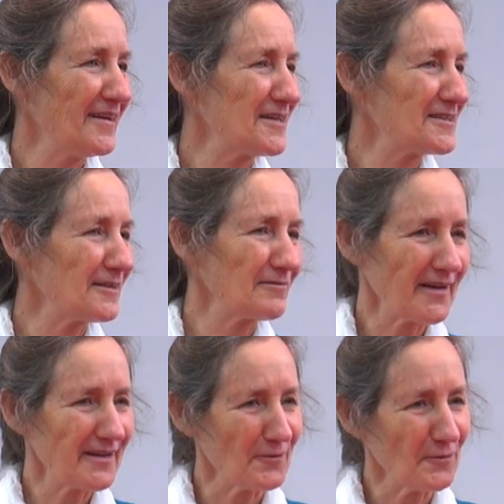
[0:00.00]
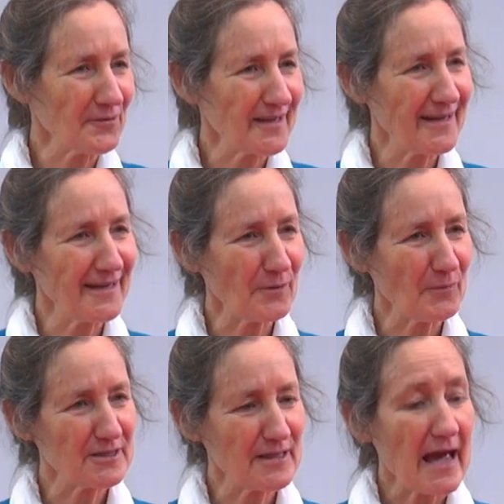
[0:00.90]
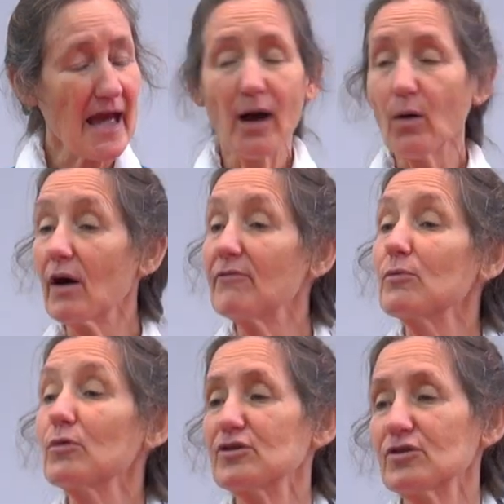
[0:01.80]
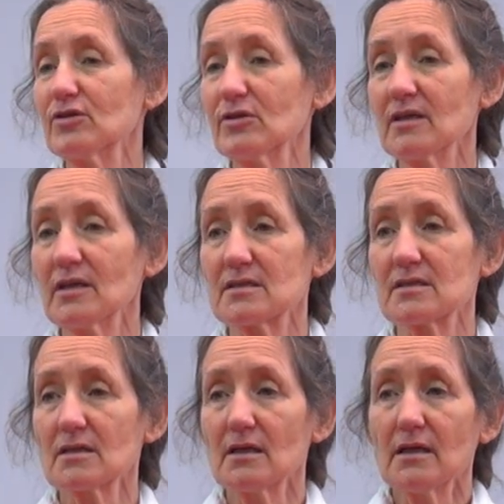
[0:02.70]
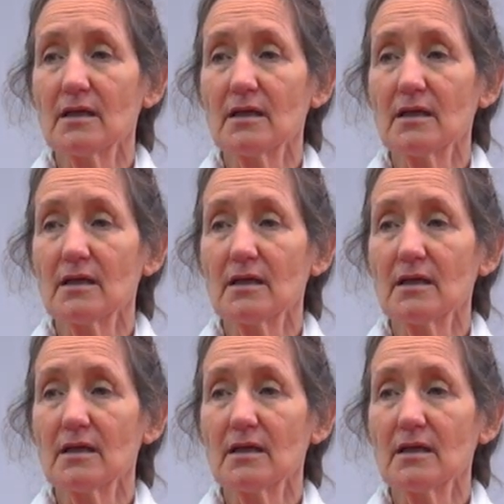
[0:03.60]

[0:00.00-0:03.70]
Isn't it funny, all that language. How often would you do this?